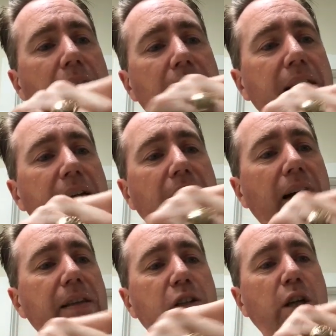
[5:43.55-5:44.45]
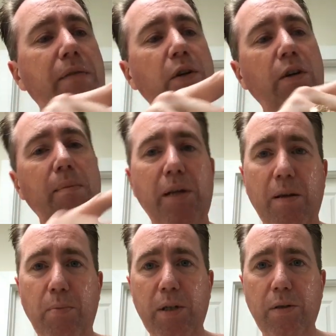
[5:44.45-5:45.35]
the, uh, the shaving cream into
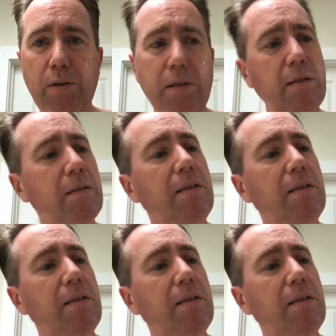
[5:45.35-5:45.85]
the bristles.